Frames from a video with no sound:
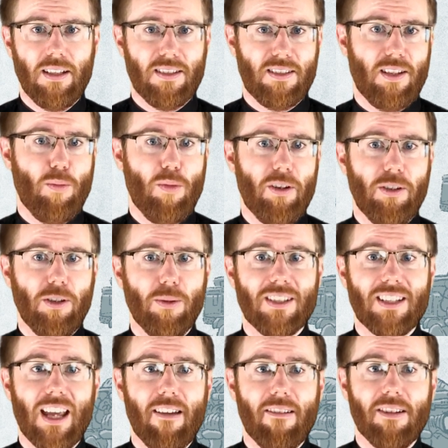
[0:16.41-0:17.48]
Someone who
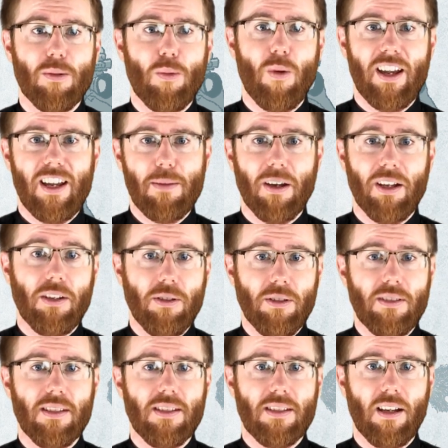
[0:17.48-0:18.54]
is carried away by
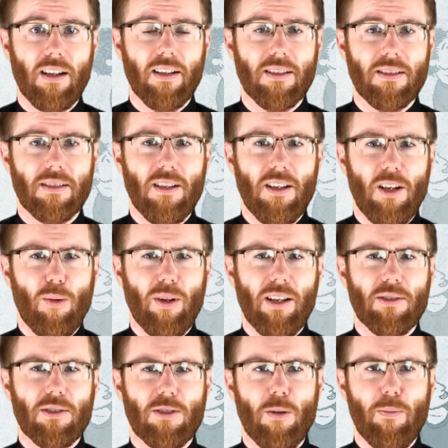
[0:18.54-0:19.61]
good desires
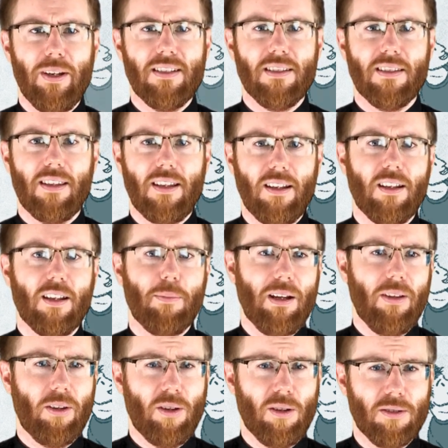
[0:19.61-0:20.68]
without stopping to think
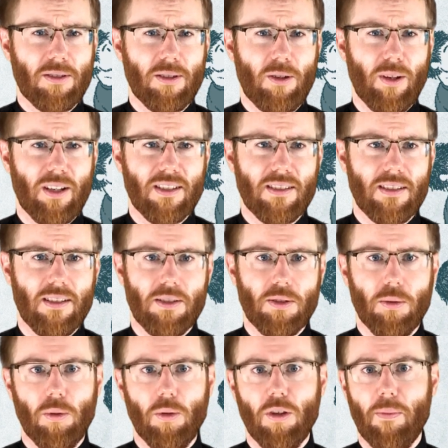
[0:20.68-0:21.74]
about the consequences
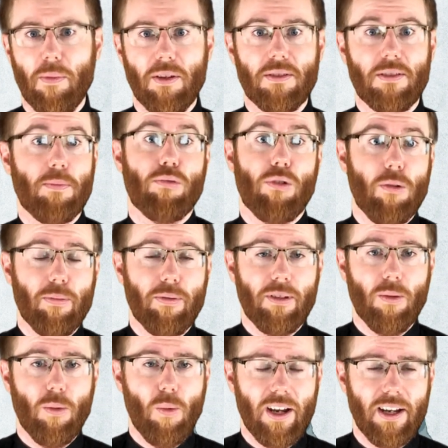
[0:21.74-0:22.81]
or the most
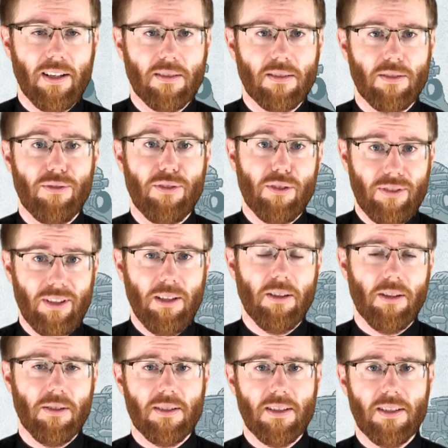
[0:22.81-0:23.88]
appropriate way to fulfill
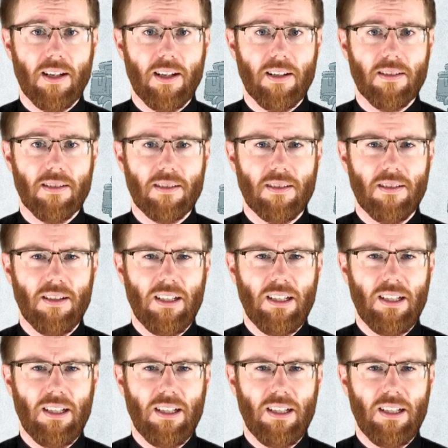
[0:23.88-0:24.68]
those desires.